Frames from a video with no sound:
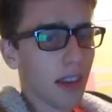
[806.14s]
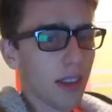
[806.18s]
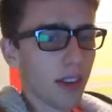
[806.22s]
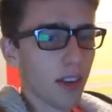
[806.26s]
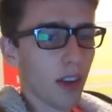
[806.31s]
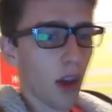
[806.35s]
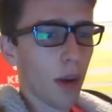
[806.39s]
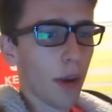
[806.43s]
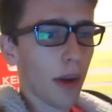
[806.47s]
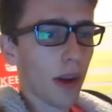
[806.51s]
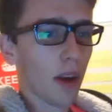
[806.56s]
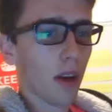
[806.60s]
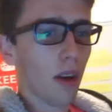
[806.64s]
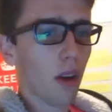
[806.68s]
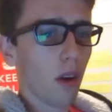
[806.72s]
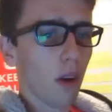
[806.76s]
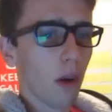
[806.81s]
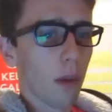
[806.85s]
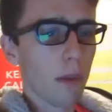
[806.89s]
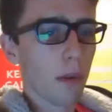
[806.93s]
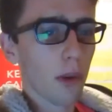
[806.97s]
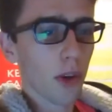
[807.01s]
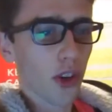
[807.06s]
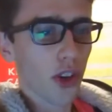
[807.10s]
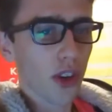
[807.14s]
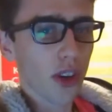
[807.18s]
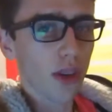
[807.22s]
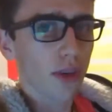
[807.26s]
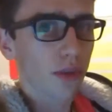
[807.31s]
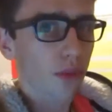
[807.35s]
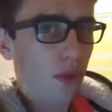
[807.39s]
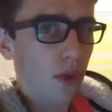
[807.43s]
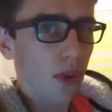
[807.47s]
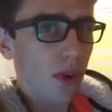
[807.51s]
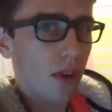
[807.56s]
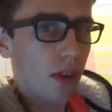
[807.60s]
is going along a much
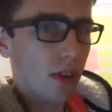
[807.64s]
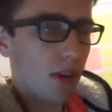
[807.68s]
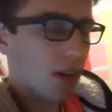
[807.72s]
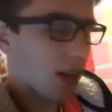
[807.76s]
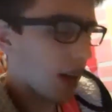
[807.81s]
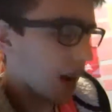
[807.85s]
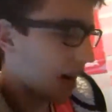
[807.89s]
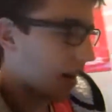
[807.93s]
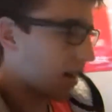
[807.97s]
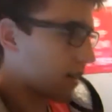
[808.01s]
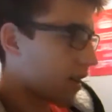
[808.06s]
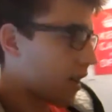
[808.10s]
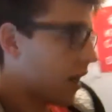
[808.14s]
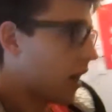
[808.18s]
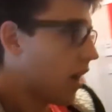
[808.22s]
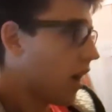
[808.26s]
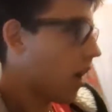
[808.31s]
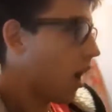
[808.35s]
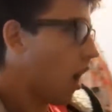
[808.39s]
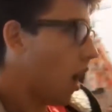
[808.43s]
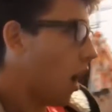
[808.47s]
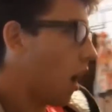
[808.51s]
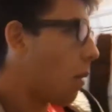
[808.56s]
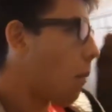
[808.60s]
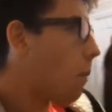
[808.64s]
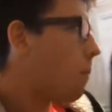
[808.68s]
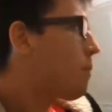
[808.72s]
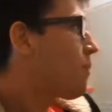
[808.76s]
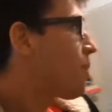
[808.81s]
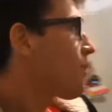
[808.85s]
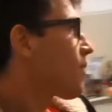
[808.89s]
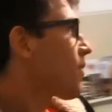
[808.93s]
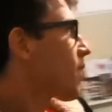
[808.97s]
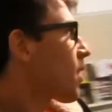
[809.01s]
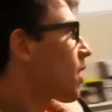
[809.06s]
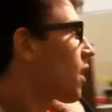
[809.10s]
different tact.
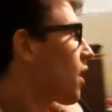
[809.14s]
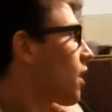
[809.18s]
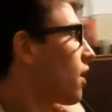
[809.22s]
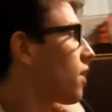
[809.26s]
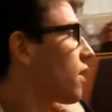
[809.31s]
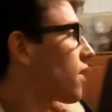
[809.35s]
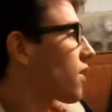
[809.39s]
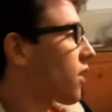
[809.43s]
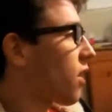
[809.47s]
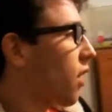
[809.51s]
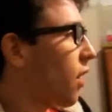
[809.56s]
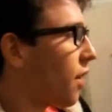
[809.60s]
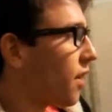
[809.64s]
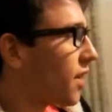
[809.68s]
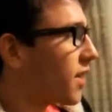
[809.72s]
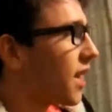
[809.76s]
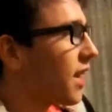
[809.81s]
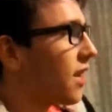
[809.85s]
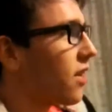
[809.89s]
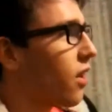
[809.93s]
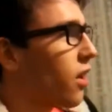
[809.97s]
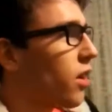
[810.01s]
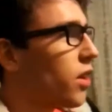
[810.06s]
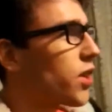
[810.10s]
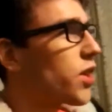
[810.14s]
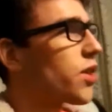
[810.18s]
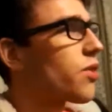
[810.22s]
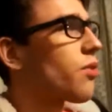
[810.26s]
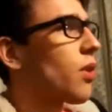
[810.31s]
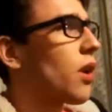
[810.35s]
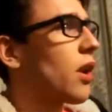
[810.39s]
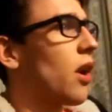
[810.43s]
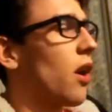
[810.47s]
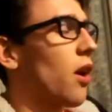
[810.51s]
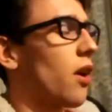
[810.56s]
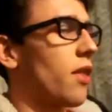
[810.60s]
There's a lot of technologies
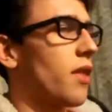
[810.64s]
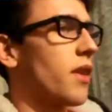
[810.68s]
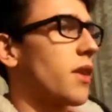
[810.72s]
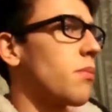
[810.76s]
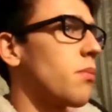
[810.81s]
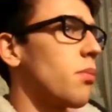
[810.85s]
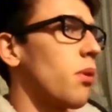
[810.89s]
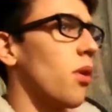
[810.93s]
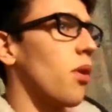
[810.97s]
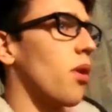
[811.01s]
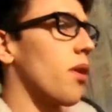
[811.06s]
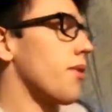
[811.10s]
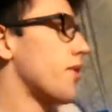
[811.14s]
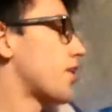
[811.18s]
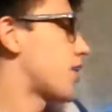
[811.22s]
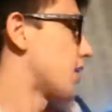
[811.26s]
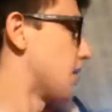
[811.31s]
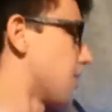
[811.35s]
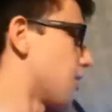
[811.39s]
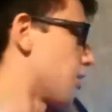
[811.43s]
running on in this board. Obviously